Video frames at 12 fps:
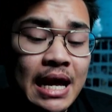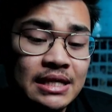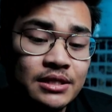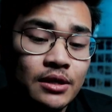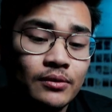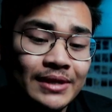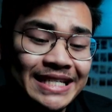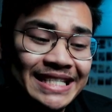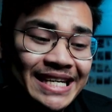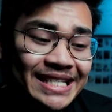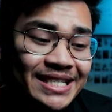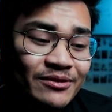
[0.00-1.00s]
So this
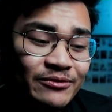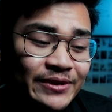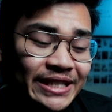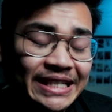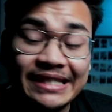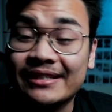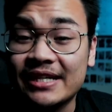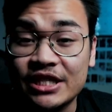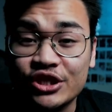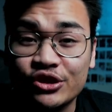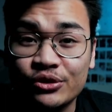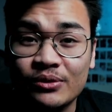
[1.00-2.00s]
isn't really an
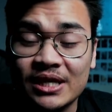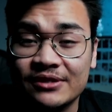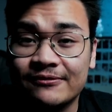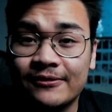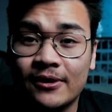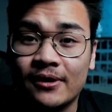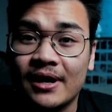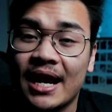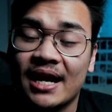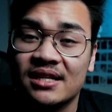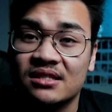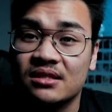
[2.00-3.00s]
issue as far
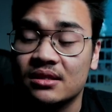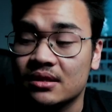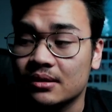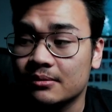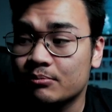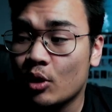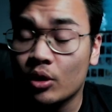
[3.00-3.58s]
as the